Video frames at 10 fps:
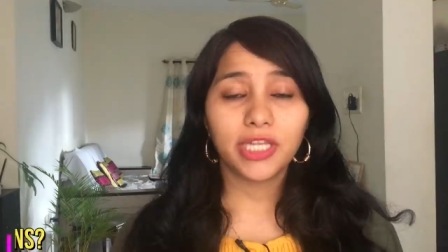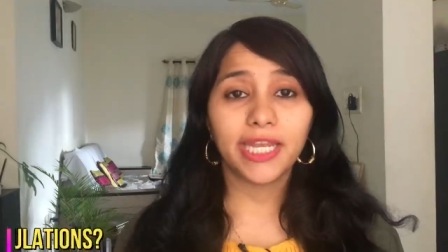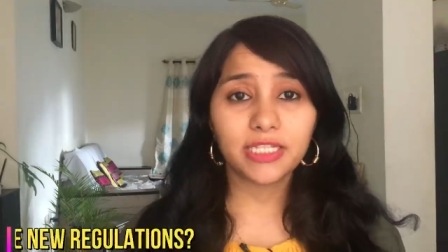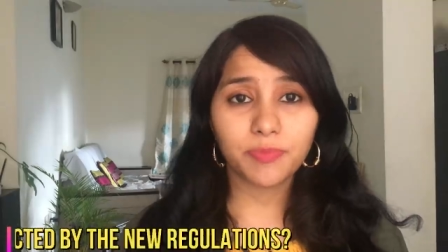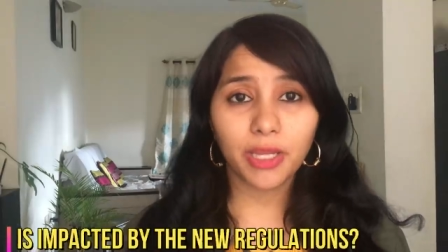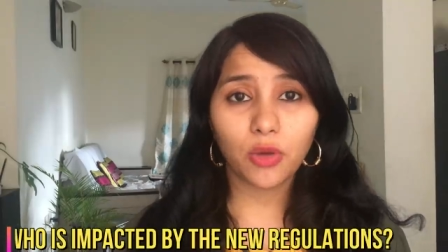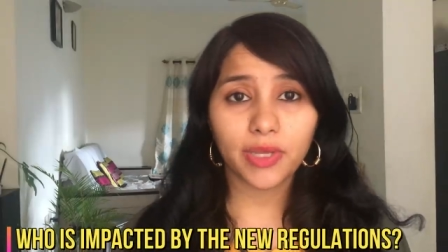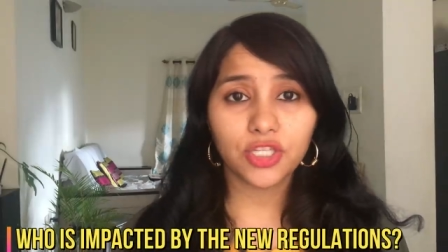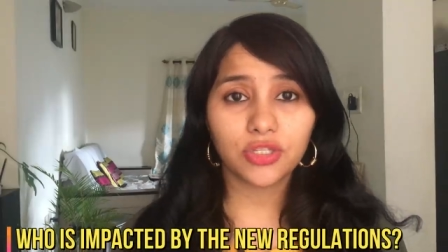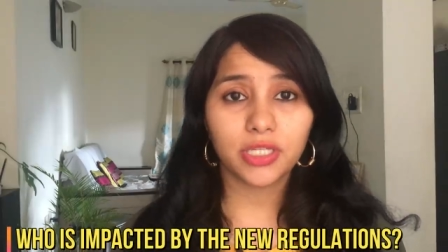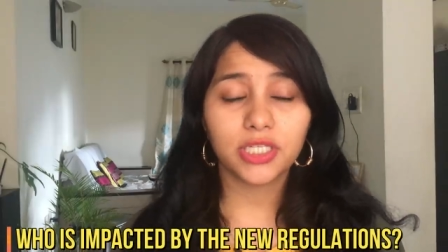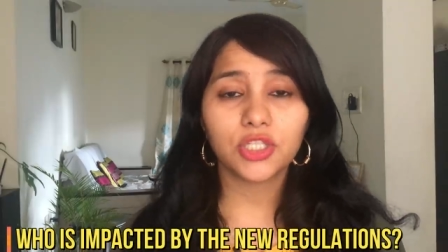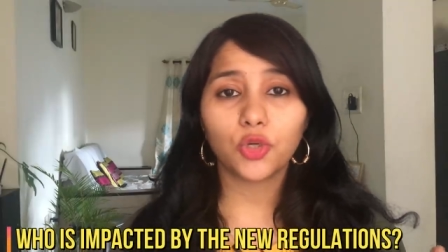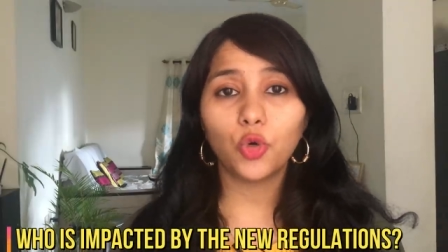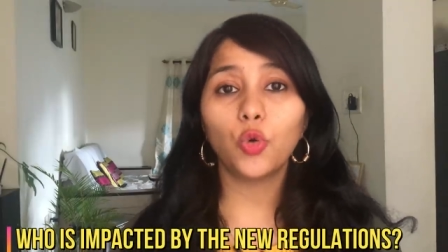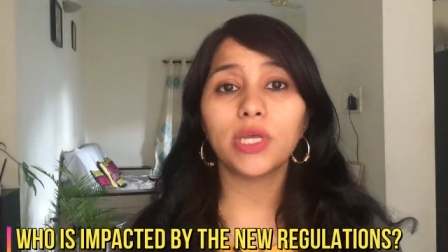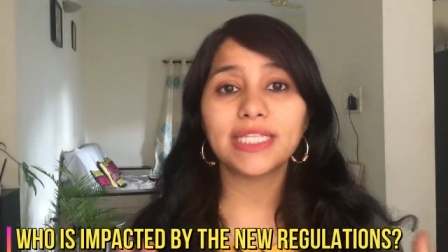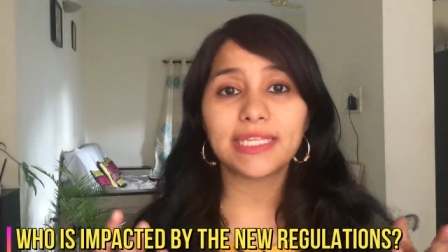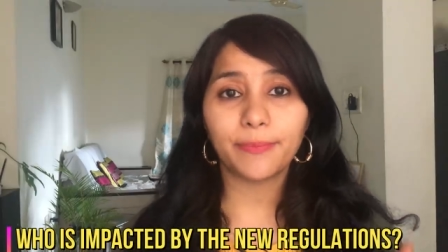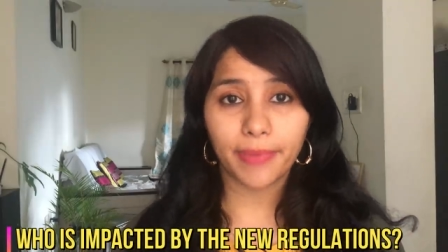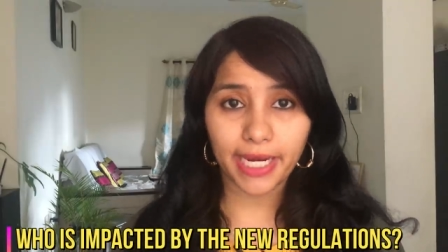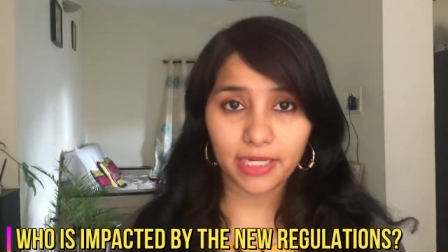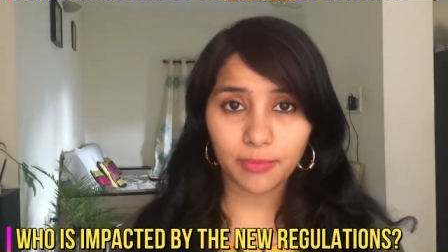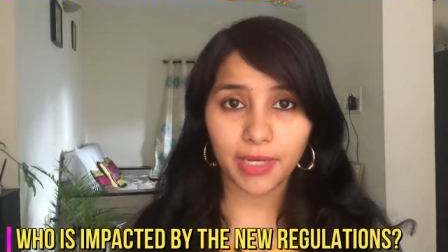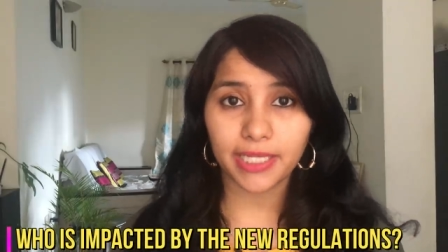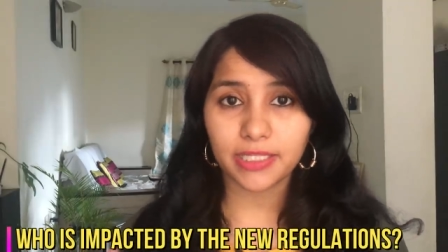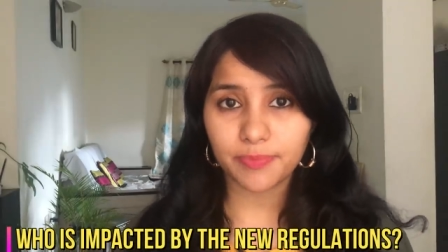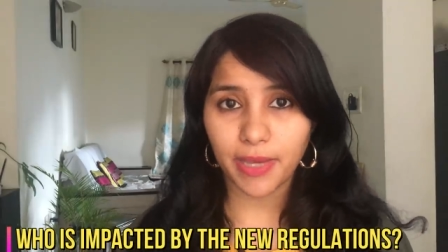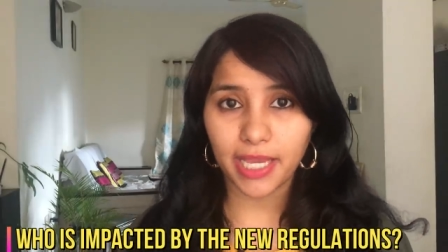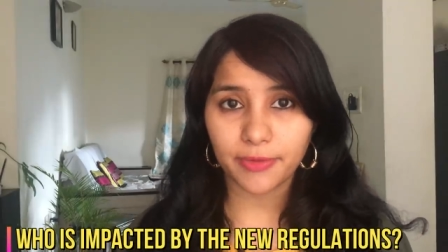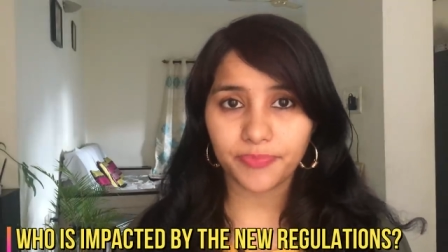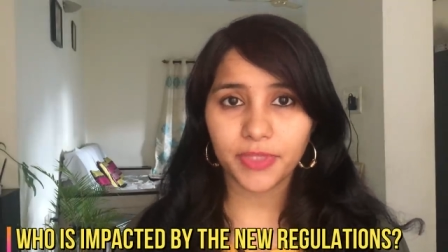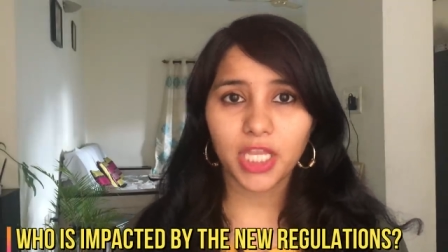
the next big question is who is impacted by this ban?